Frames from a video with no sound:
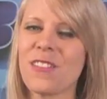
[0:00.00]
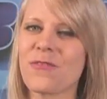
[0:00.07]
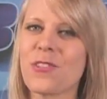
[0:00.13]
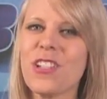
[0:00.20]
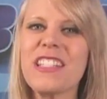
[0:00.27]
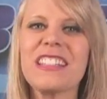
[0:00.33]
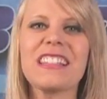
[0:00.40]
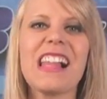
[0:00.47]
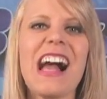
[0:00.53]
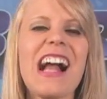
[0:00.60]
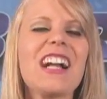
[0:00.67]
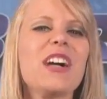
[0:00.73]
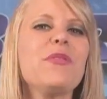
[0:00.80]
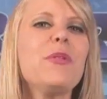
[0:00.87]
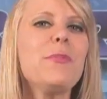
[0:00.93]
for its
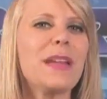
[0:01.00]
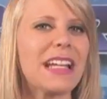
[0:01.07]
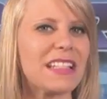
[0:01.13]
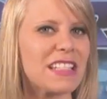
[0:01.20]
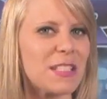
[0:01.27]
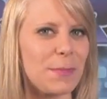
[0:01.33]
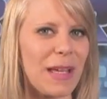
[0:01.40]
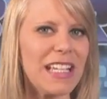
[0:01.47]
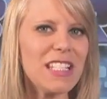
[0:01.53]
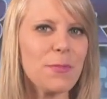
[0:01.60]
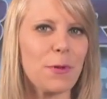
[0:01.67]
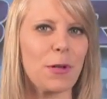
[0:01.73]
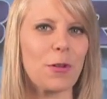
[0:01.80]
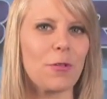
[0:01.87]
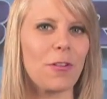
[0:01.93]
lack of a manned space
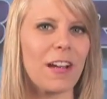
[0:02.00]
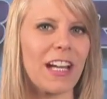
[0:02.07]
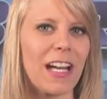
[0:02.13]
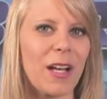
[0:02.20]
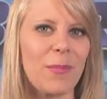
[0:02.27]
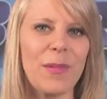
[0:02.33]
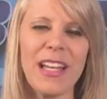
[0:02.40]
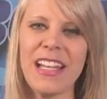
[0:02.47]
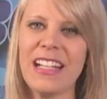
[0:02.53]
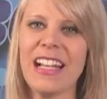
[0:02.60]
program,